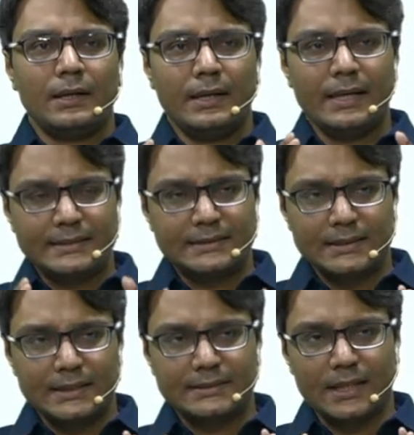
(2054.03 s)

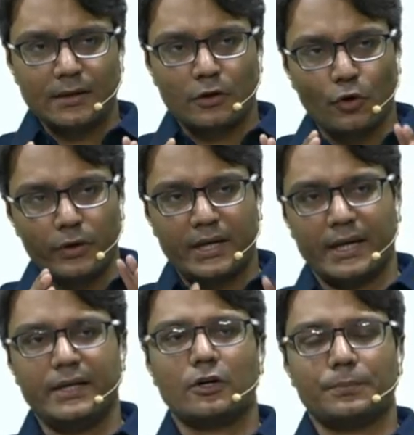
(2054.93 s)
it's a good
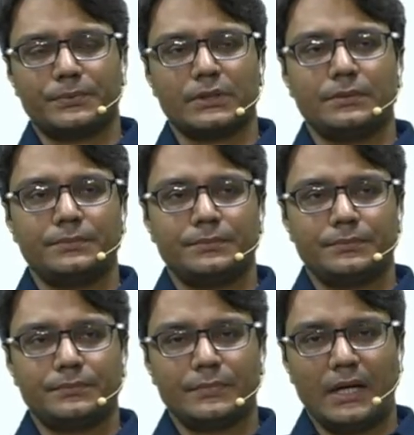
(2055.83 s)
career option,
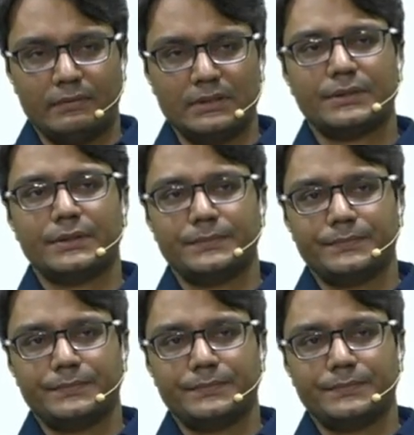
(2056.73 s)
I will say.